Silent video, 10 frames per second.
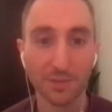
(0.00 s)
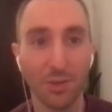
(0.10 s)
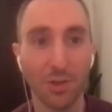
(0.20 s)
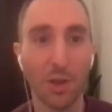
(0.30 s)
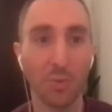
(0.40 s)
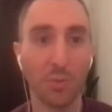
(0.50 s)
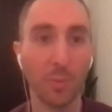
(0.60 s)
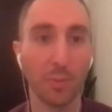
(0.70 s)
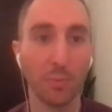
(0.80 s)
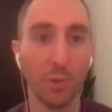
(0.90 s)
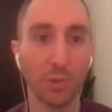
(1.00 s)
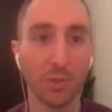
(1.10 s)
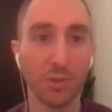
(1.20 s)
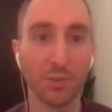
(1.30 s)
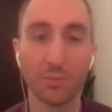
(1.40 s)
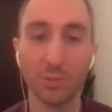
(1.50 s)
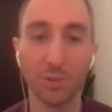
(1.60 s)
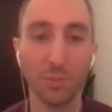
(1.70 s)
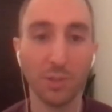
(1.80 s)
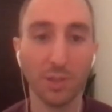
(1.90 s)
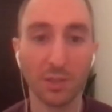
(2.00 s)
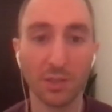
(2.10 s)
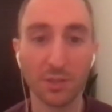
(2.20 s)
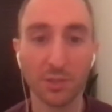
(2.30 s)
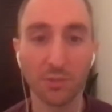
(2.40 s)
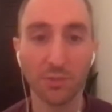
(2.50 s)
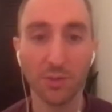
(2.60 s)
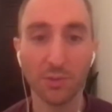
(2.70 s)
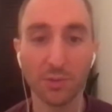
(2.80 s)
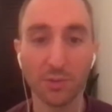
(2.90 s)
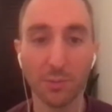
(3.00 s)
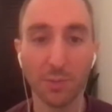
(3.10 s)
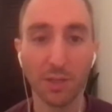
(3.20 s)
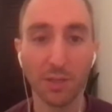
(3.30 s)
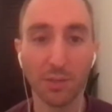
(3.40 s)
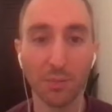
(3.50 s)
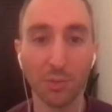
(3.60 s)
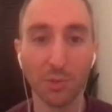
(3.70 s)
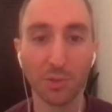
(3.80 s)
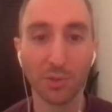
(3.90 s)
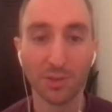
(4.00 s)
know how many people bought it? Would it be like 100,000, a million, more?